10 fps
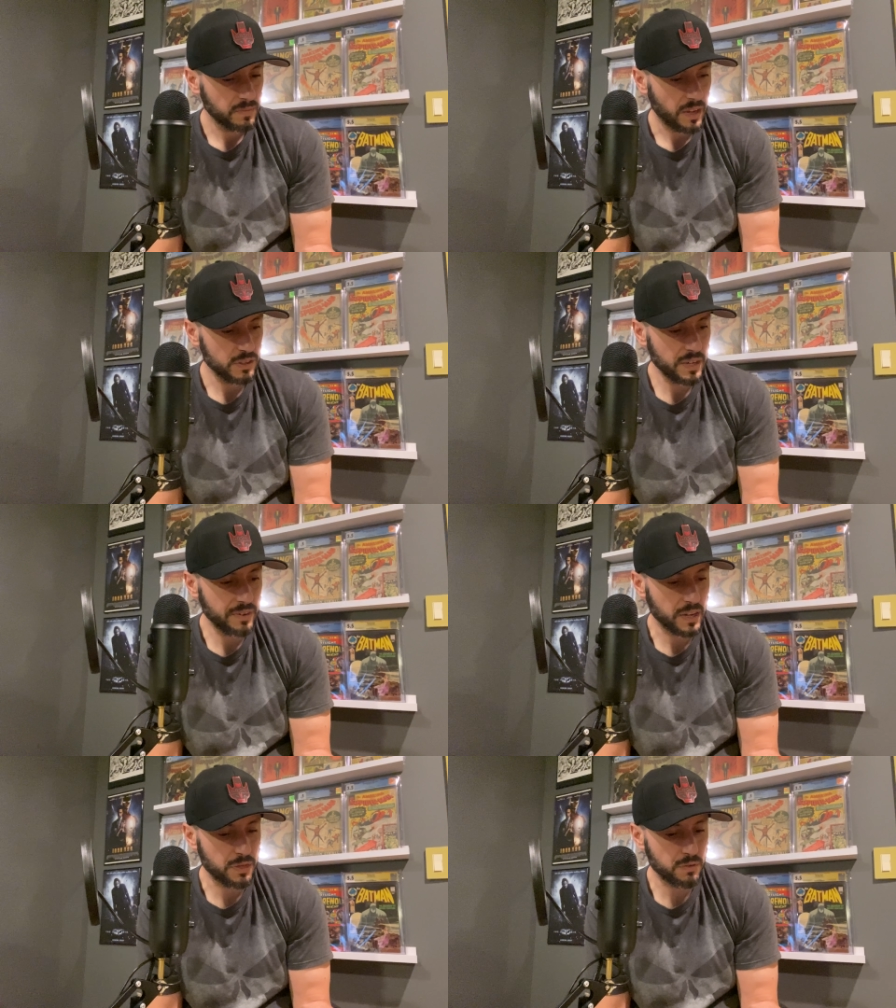I'll see if
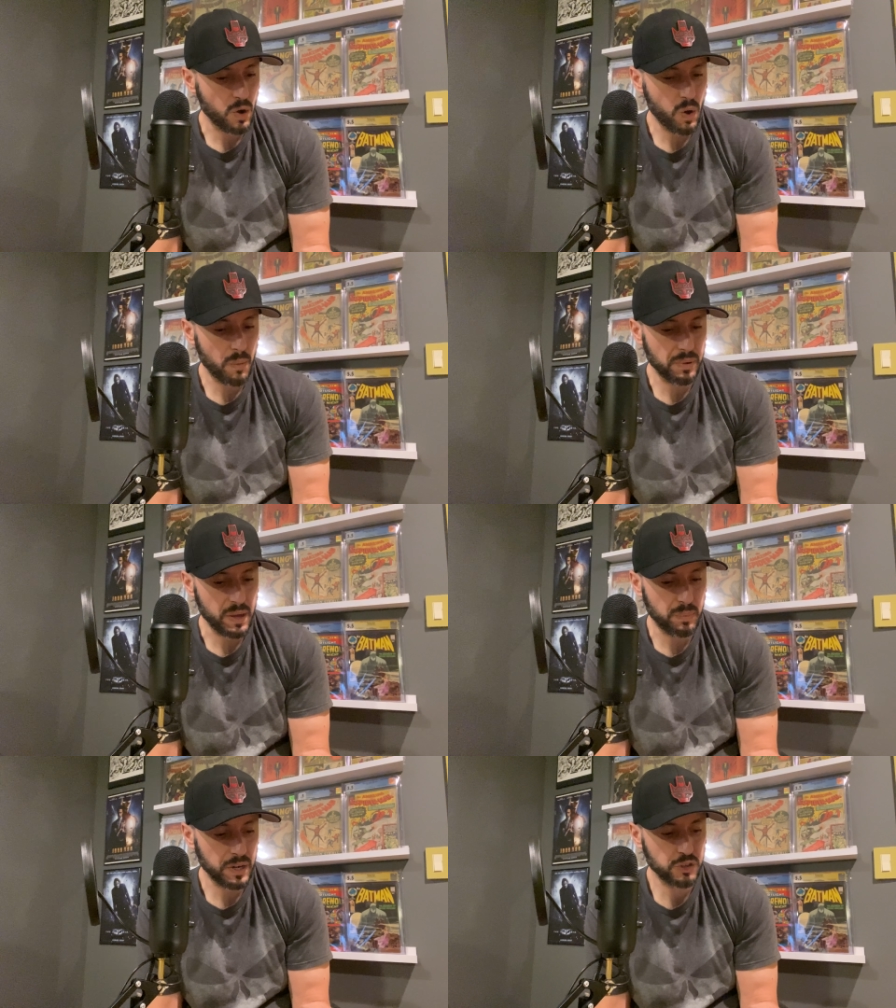I could throw up a
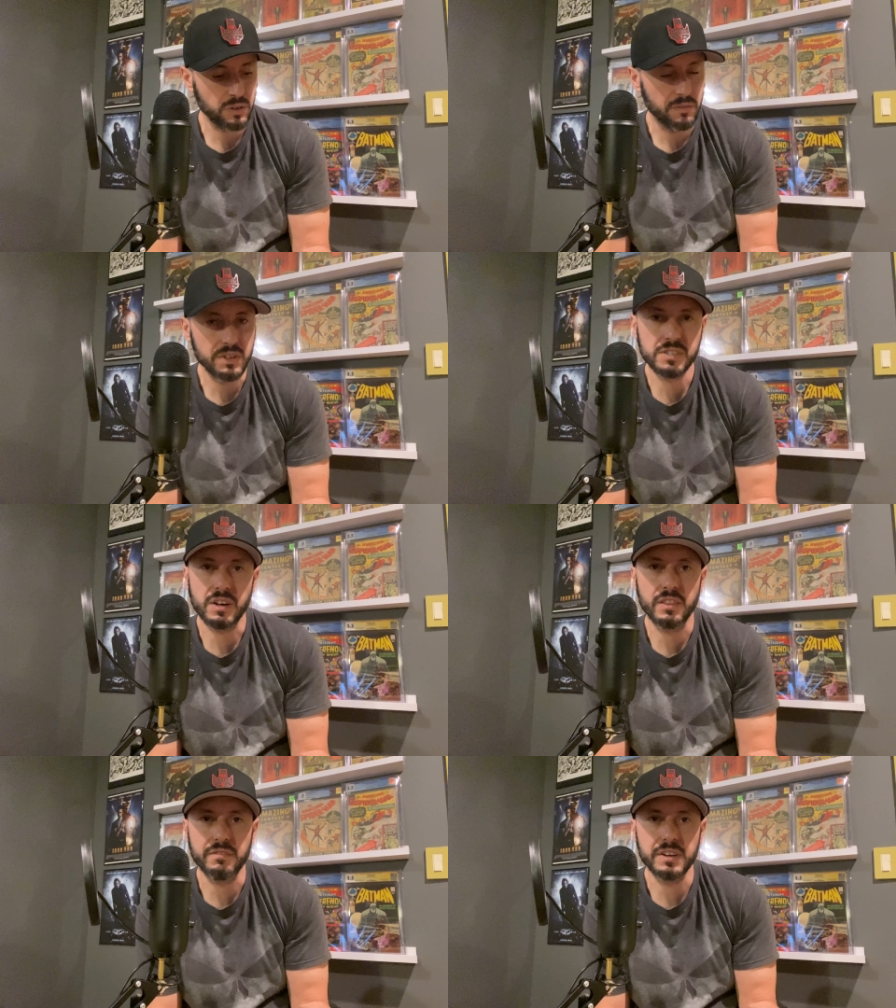picture of this
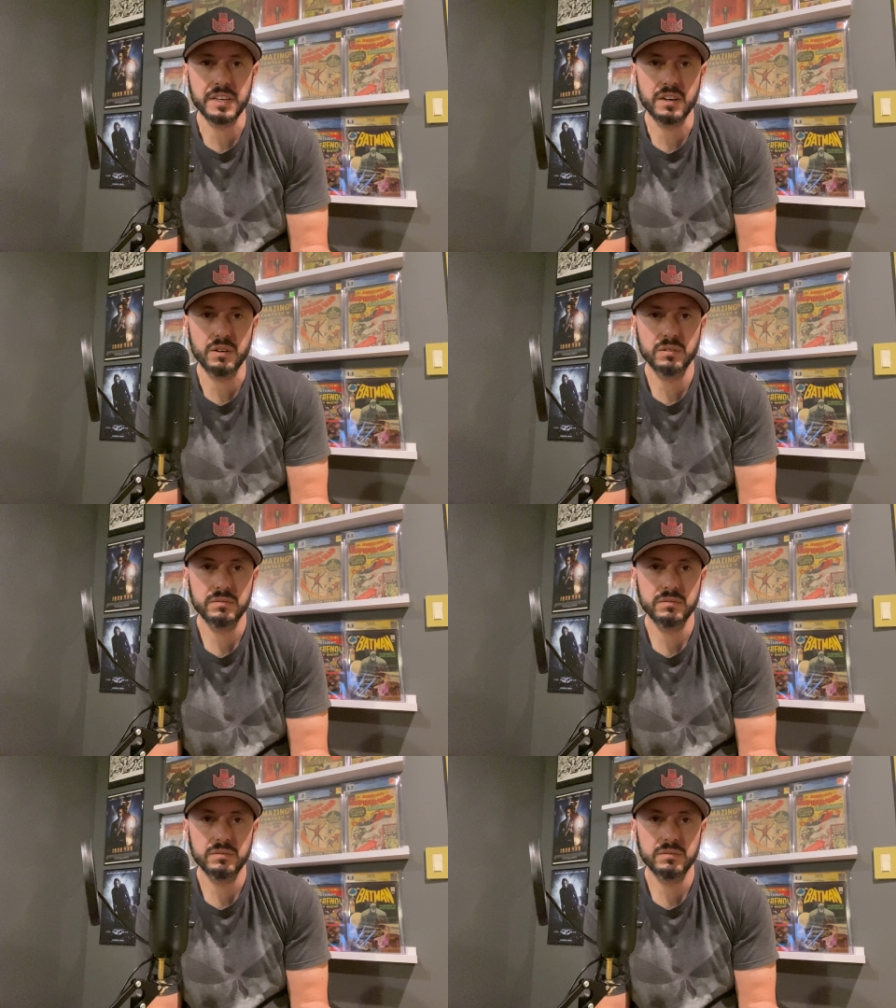on the video.